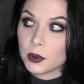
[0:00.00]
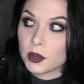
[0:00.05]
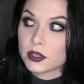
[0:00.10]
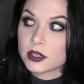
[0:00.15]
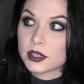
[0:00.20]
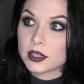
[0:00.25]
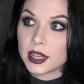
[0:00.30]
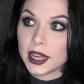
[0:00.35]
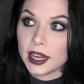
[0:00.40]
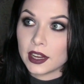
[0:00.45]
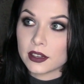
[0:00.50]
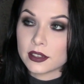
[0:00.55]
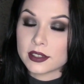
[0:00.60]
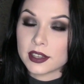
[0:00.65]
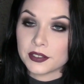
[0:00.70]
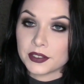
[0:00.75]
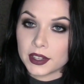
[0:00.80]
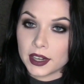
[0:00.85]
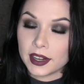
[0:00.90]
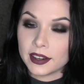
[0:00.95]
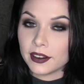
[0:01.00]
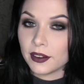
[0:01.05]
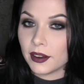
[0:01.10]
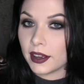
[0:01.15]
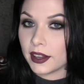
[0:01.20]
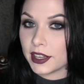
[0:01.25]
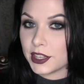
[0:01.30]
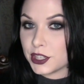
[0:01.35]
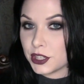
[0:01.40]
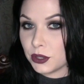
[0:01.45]
Most of the hair stuff that I know
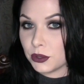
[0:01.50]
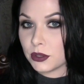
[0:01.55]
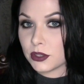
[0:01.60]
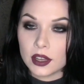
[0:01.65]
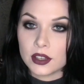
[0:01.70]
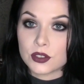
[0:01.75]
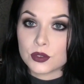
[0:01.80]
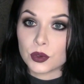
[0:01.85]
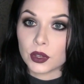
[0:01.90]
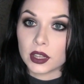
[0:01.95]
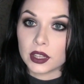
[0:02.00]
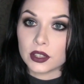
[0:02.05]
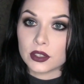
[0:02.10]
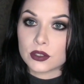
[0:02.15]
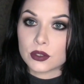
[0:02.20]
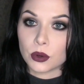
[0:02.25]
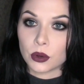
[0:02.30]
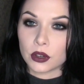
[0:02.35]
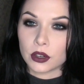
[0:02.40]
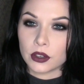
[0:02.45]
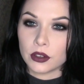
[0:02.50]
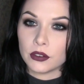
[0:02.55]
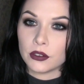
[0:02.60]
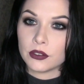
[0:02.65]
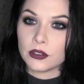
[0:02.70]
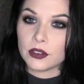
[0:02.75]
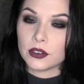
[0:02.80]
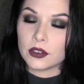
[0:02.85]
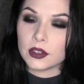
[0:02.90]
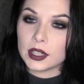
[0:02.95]
how to do is really sort
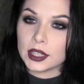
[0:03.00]
of